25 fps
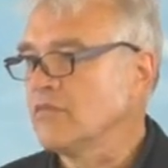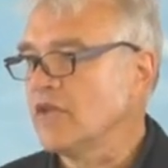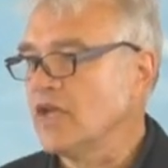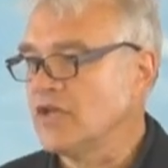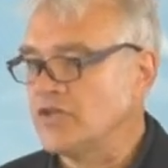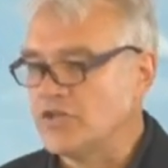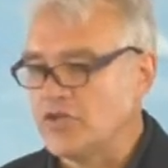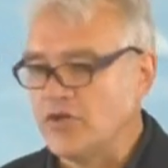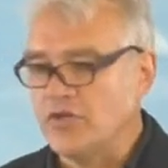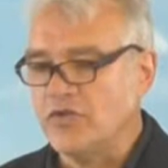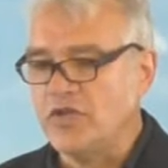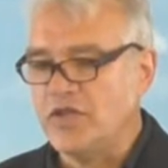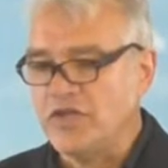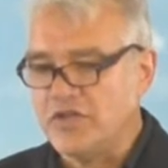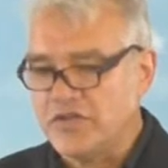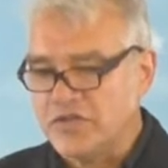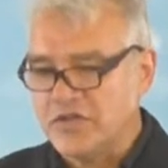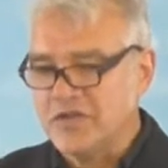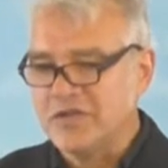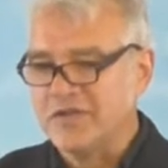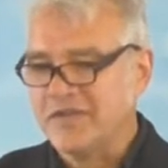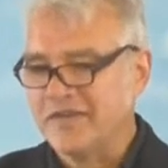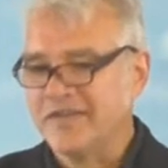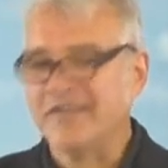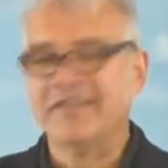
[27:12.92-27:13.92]
And so
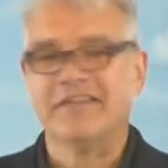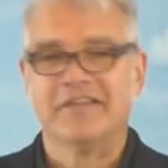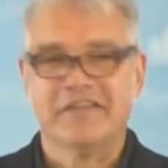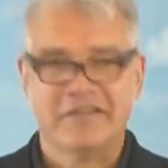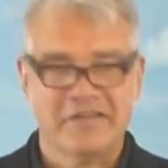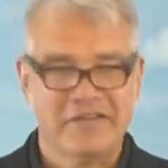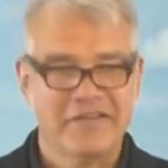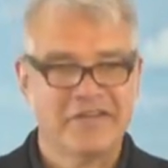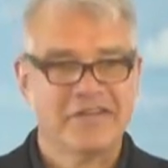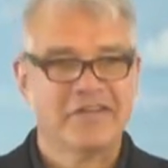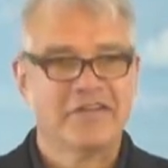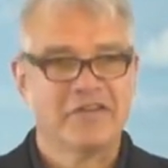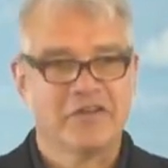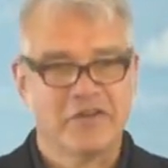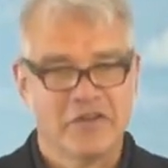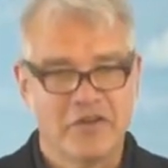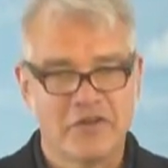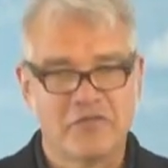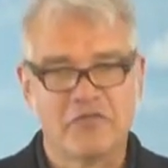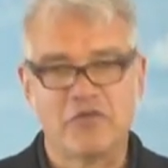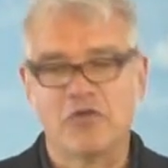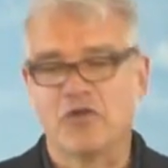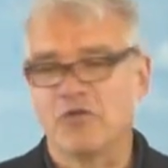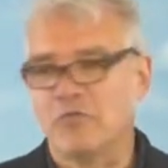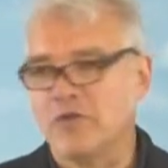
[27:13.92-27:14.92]
these
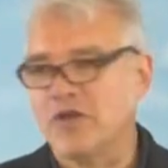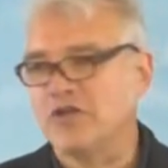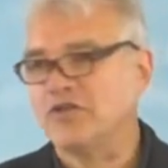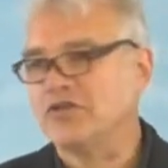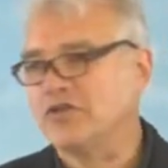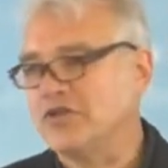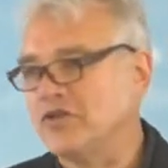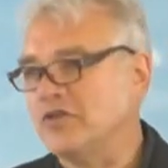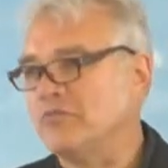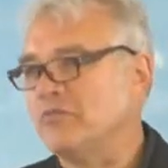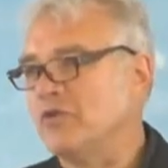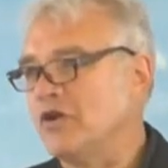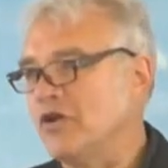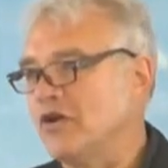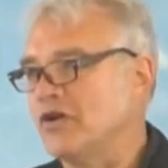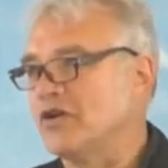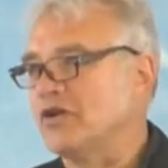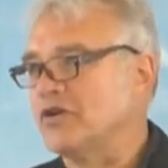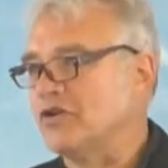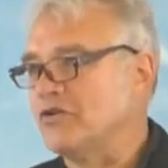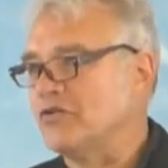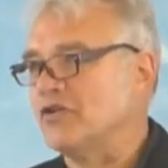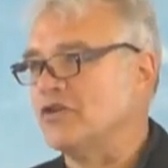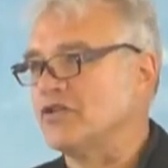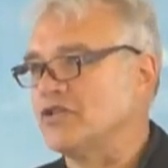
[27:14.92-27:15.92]
aforementioned
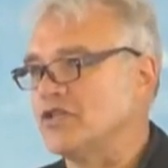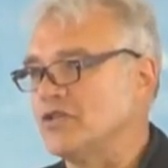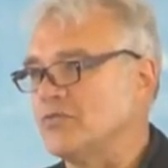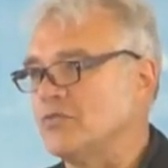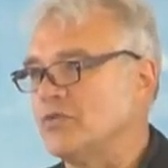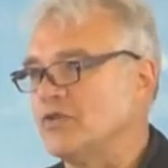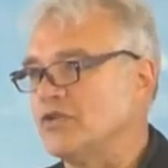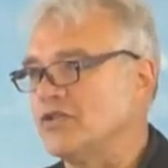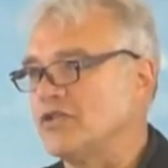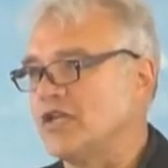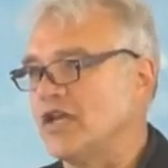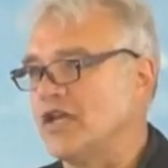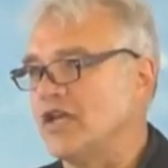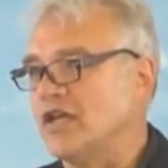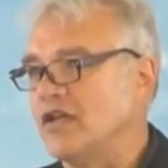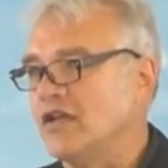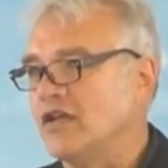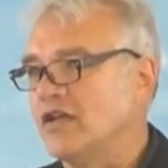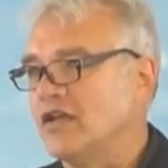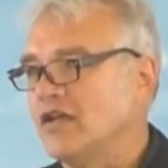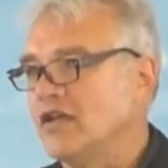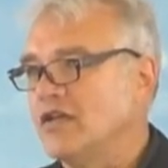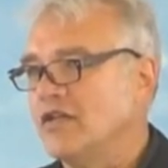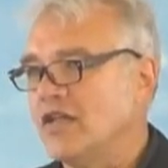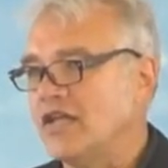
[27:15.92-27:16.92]
American Christians would say,
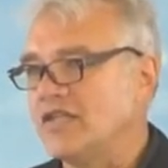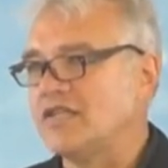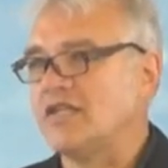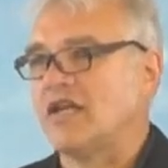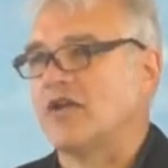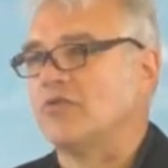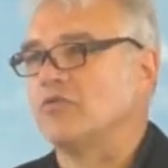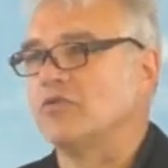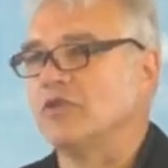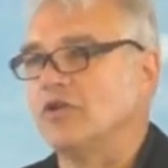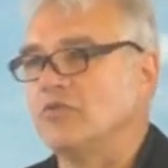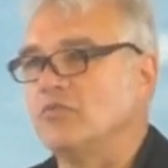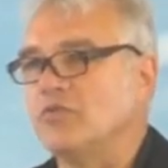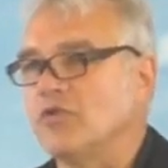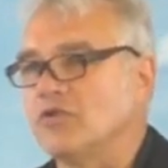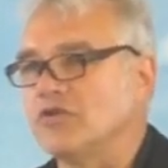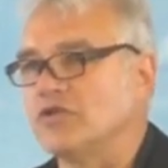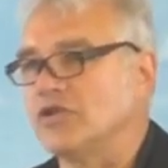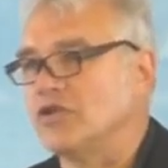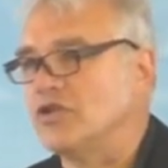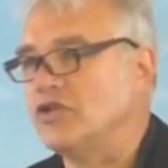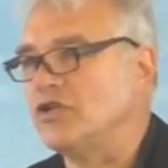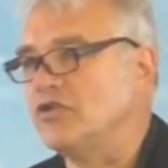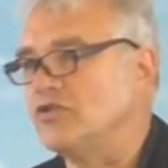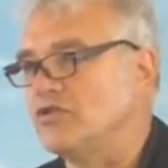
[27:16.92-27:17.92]
that's not really
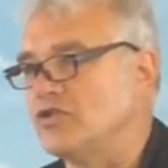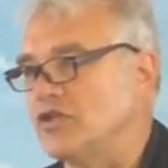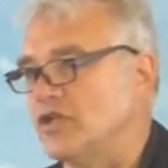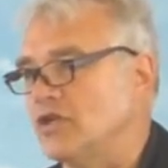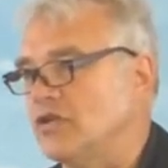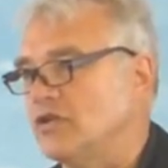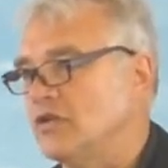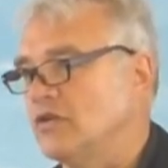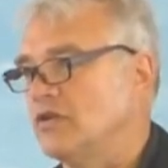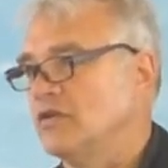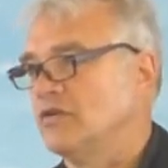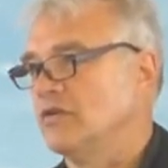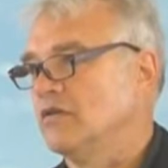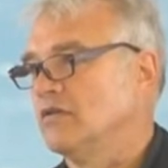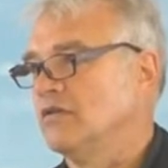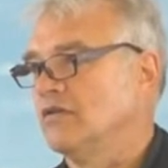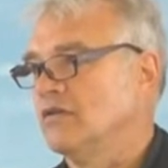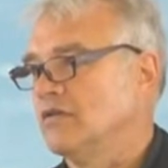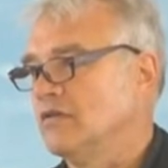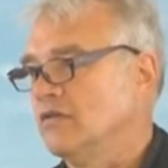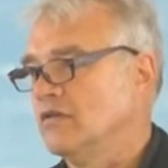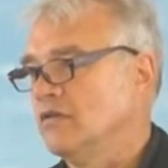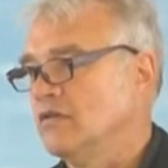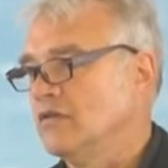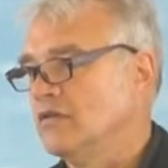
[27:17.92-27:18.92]
persecution.
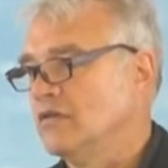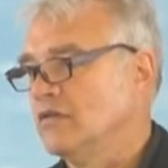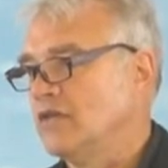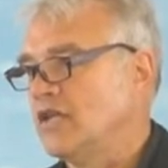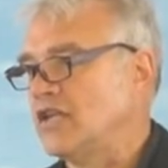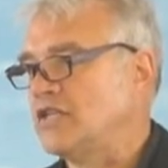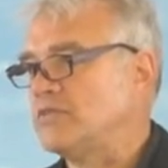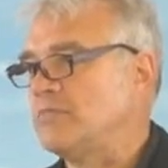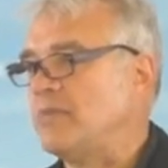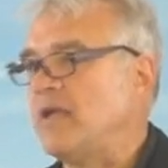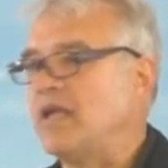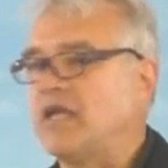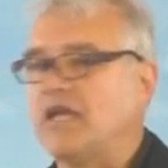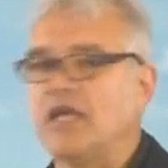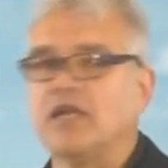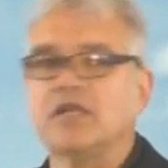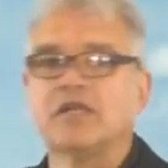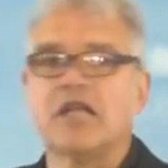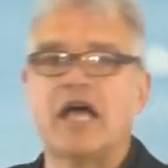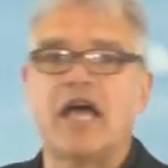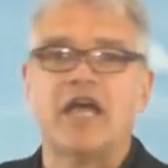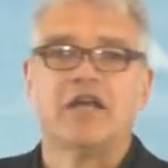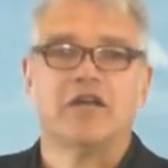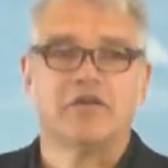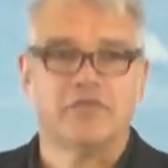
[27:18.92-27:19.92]
That's making
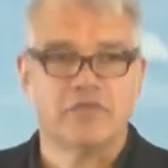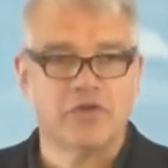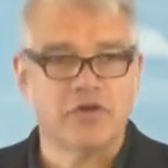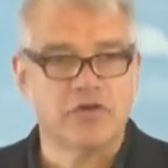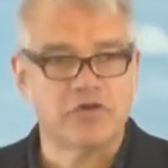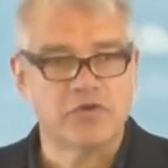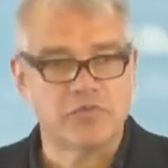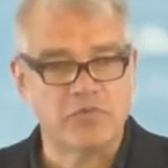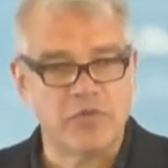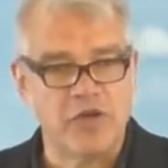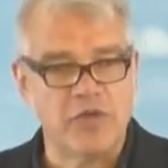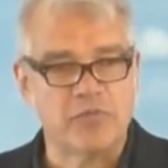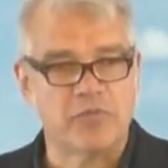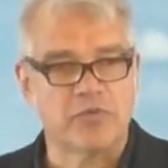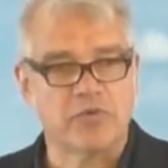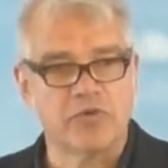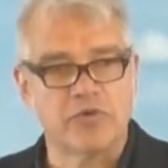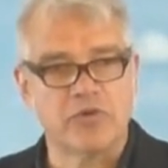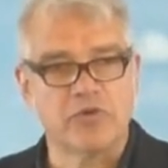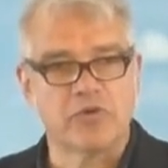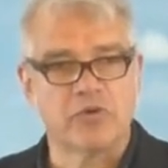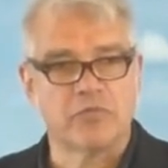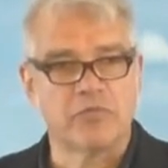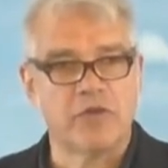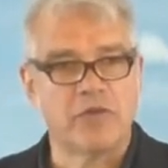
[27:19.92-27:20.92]
light of those people
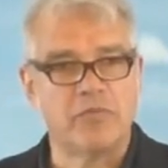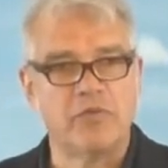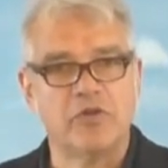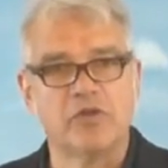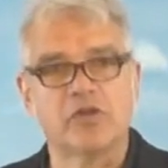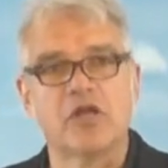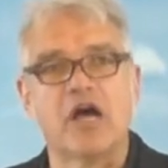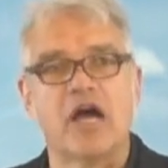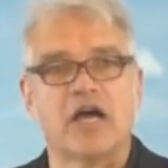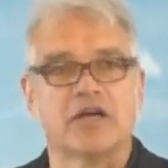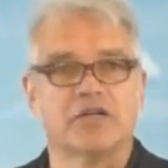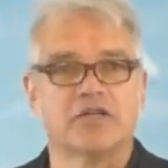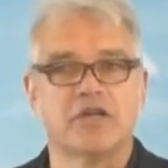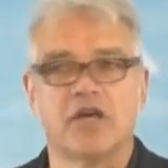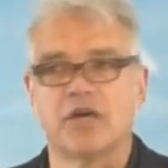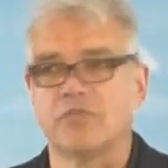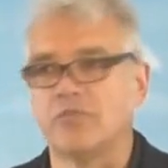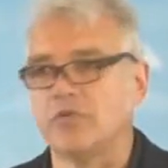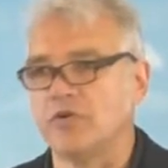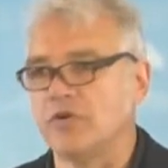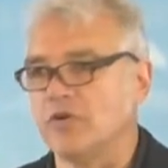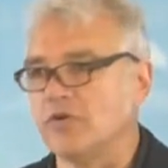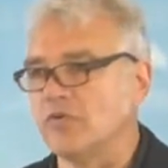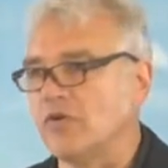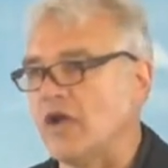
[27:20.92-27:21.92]
who are maybe locked up
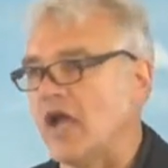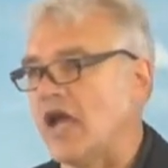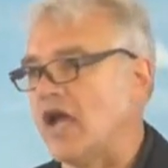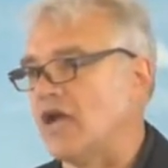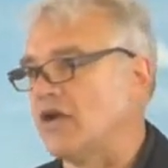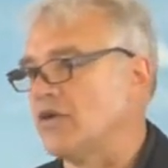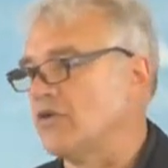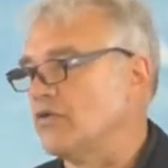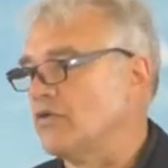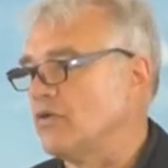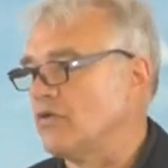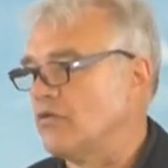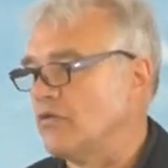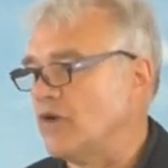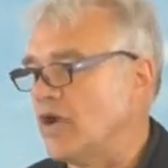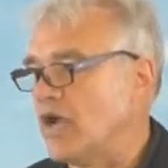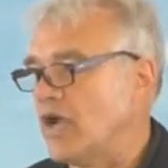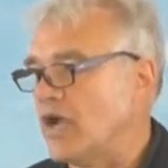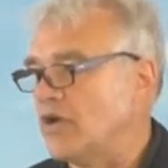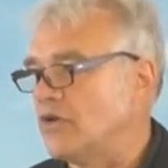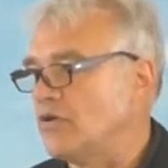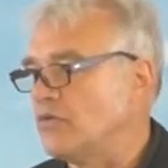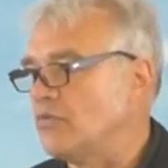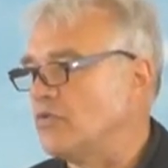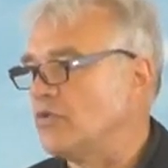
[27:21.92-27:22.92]
in Iraq or
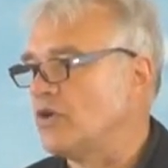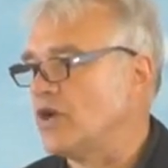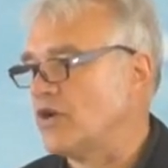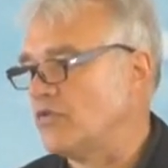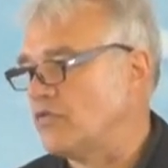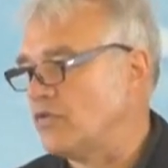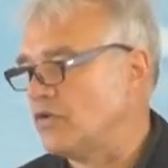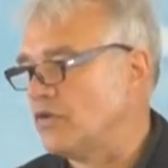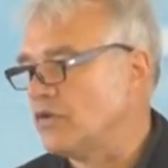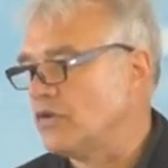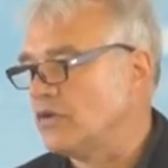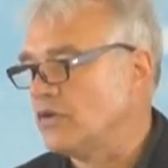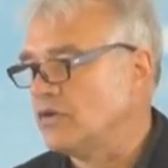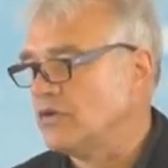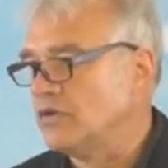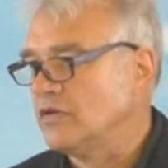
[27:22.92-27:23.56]
Iran or whatever.